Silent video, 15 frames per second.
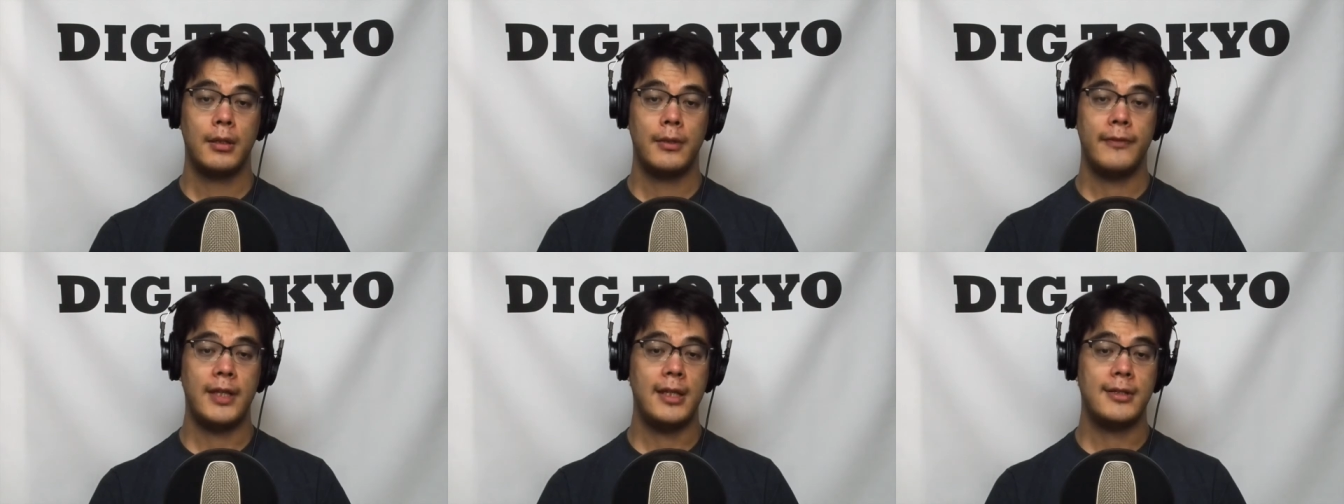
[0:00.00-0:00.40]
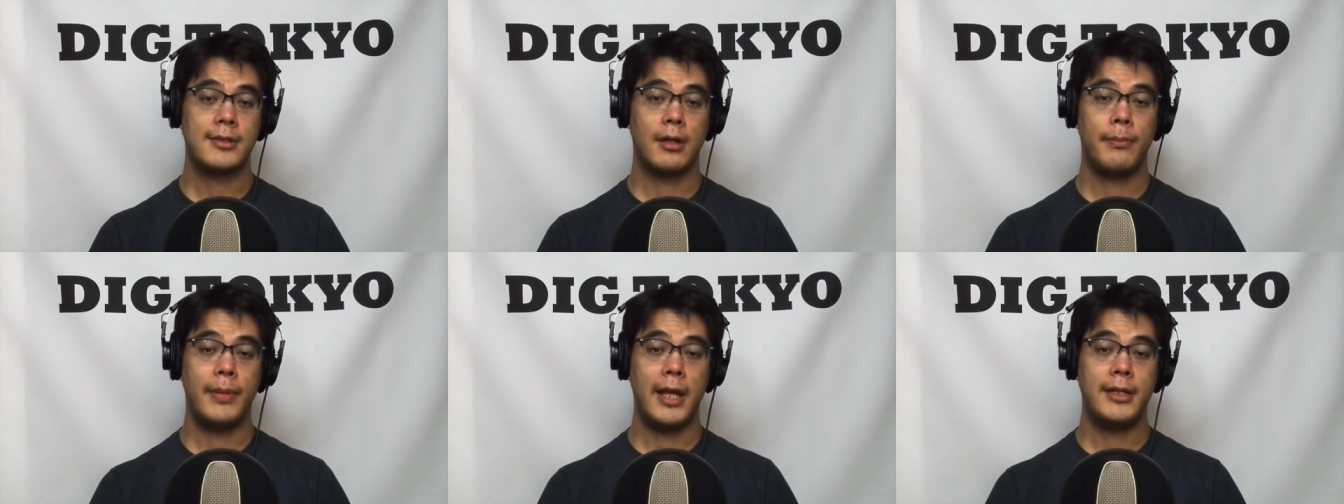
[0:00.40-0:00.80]
These
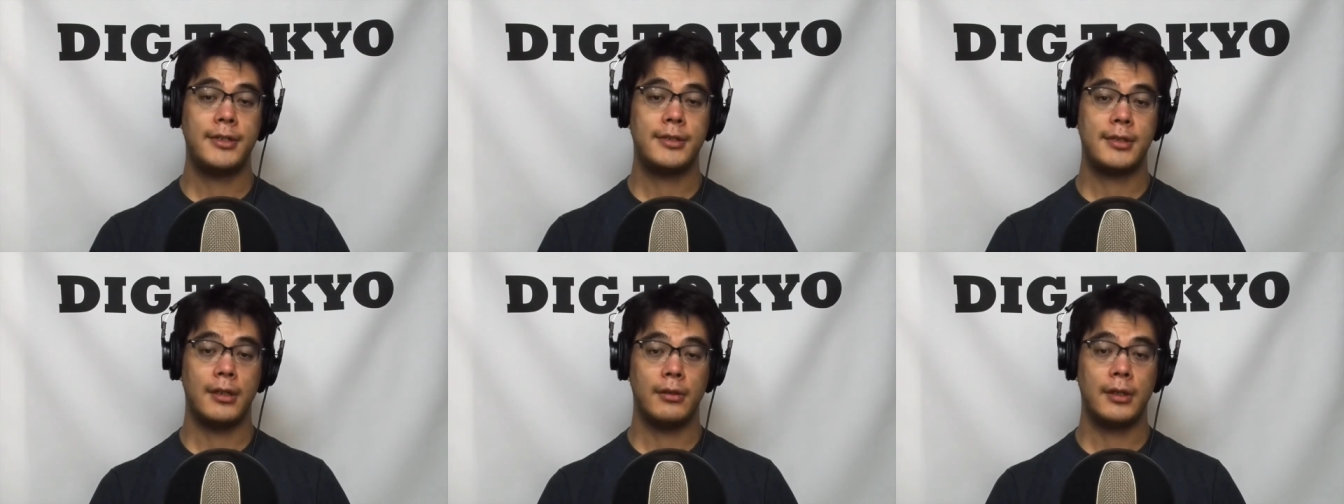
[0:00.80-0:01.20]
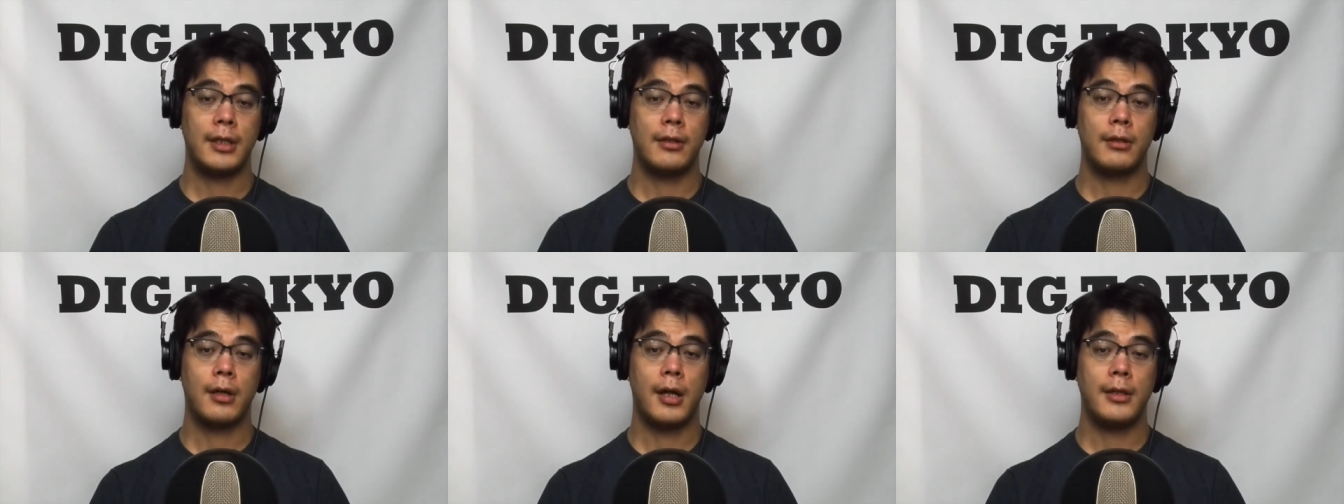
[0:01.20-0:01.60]
are beige silk
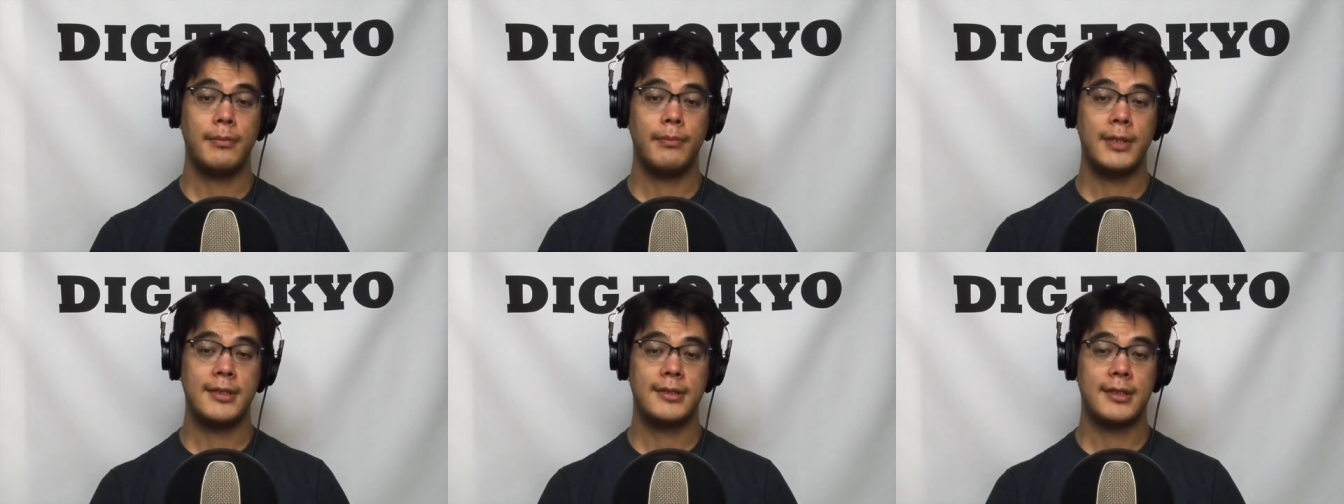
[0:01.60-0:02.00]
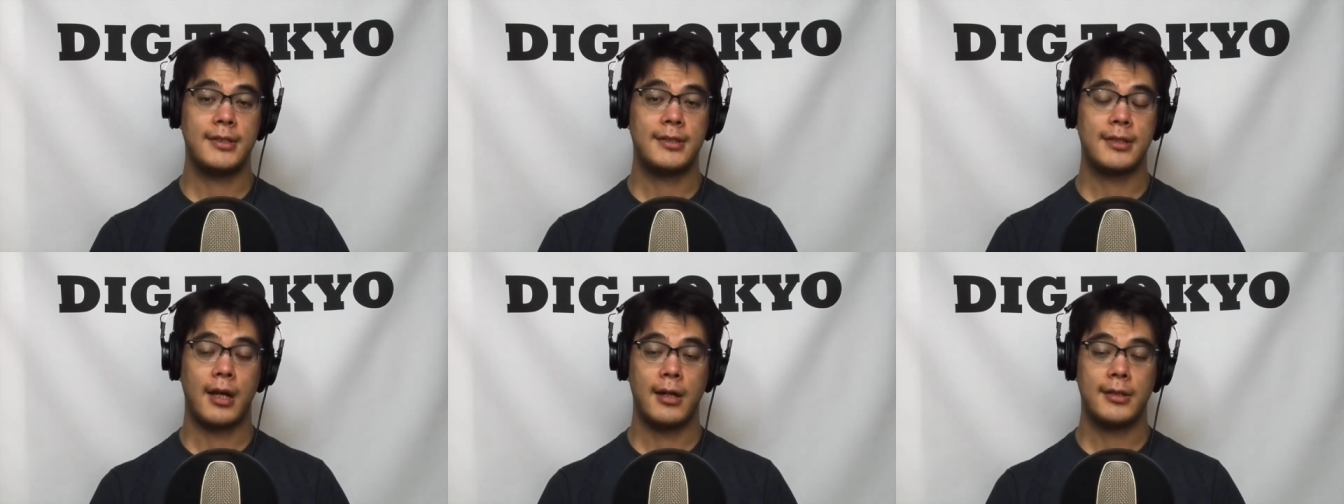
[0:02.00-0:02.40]
and cotton business
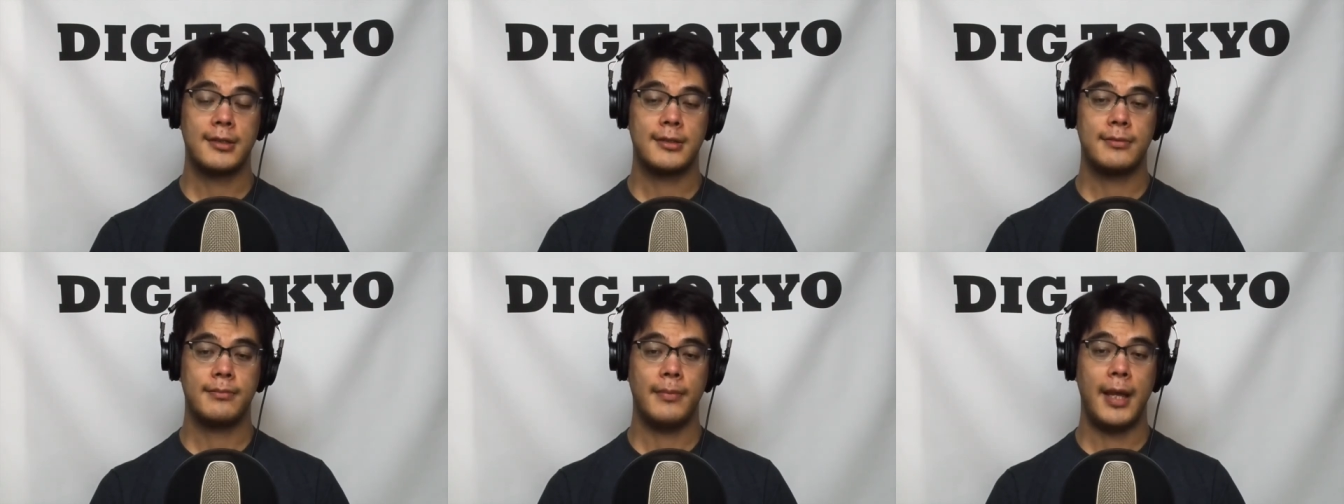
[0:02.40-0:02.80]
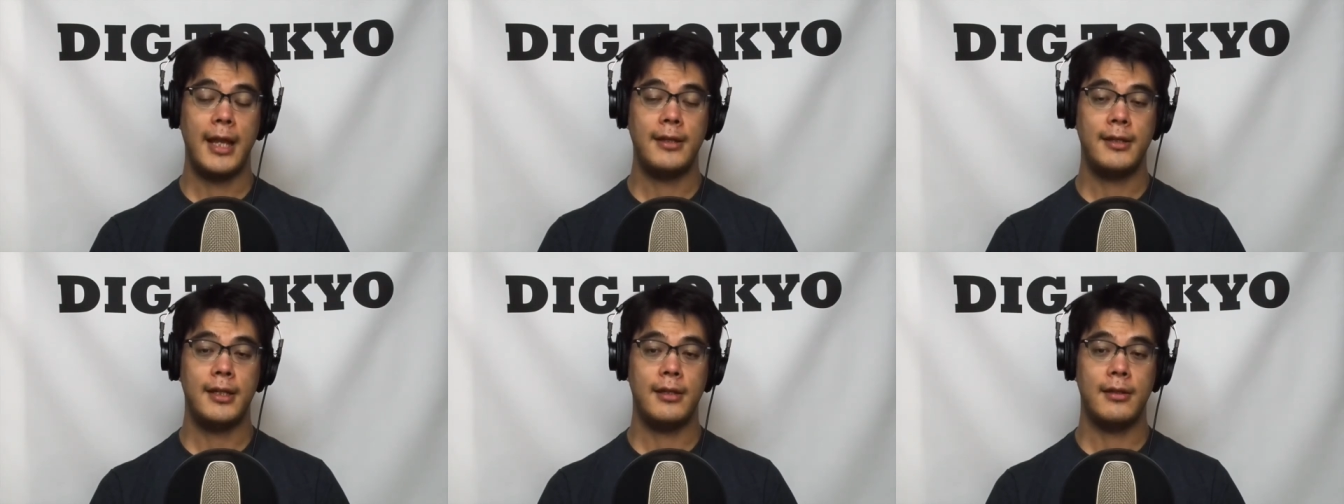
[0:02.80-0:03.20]
socks,
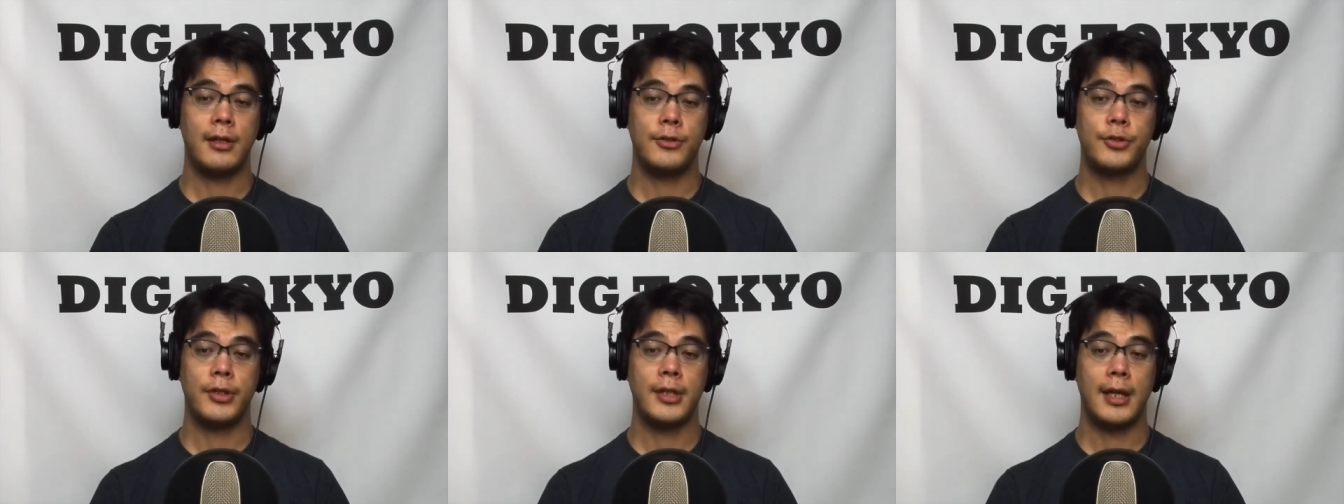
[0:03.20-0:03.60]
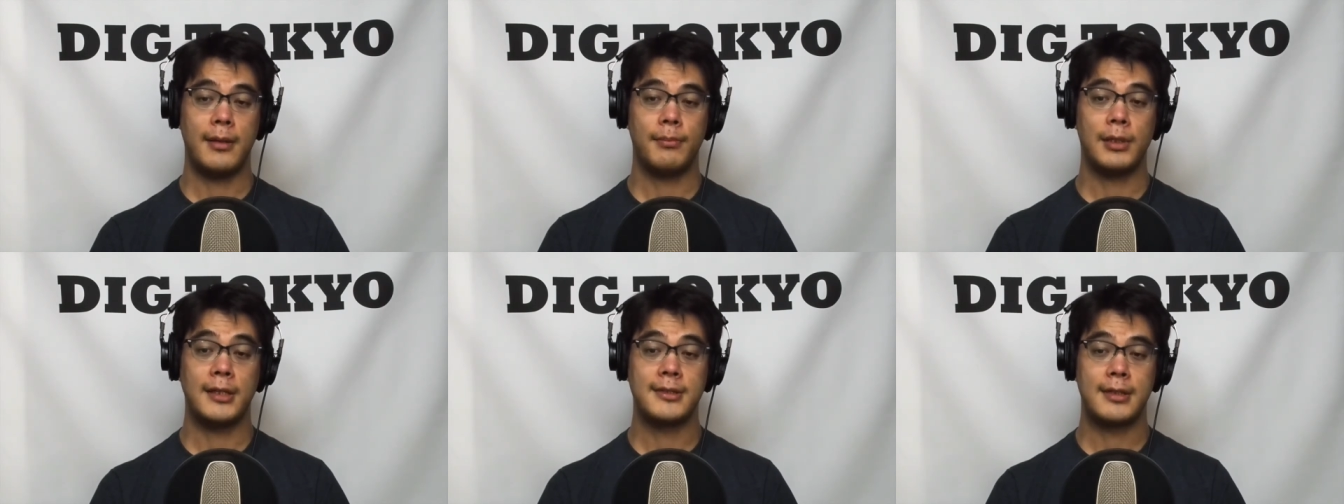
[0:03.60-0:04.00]
1800 yen
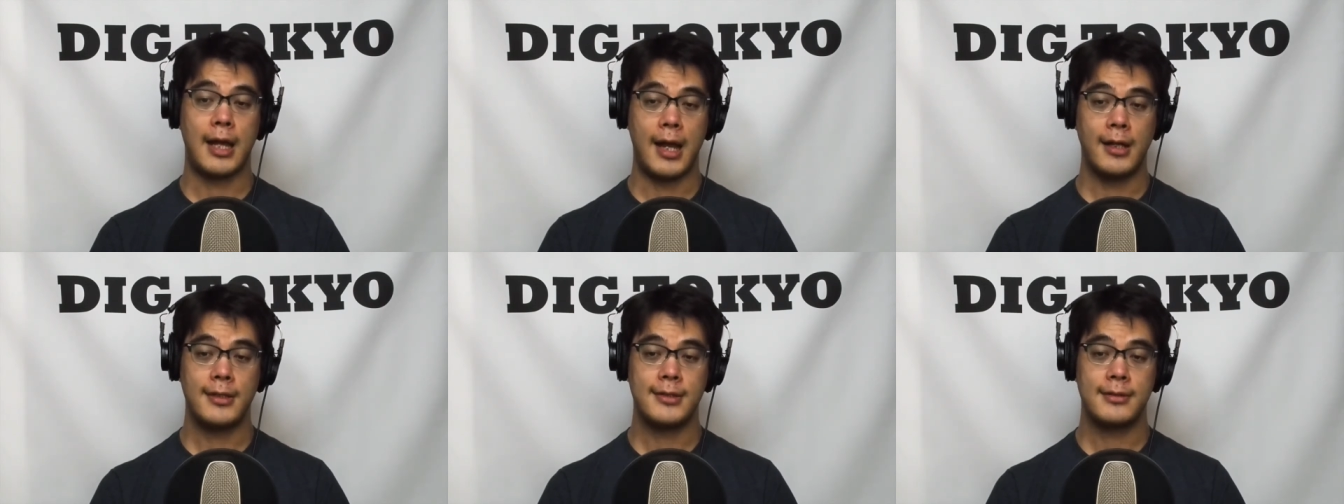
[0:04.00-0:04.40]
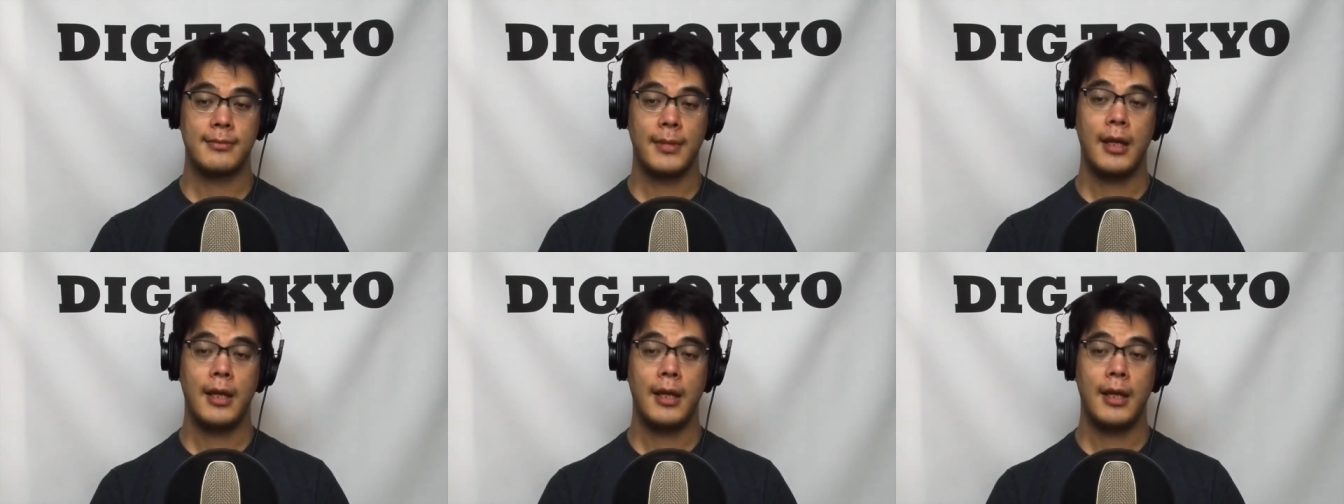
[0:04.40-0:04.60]
plus tax,